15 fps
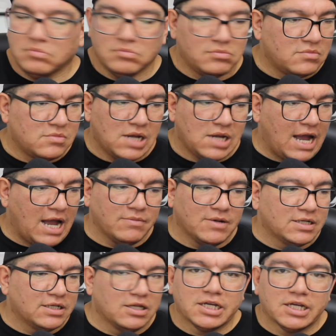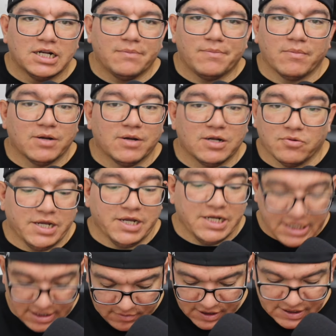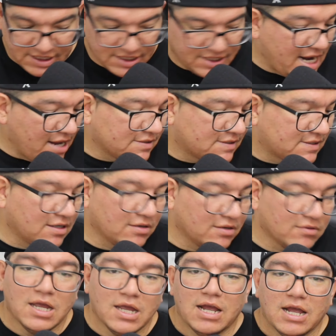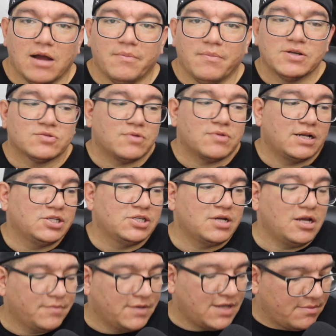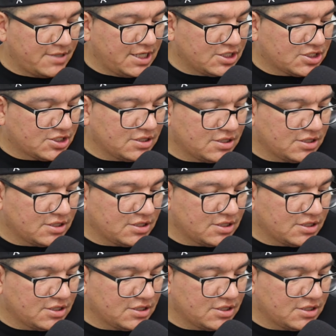I, am going to look it up. I'm going to read it. I'm going to take it out. So um, here's where I need your help, Lamination.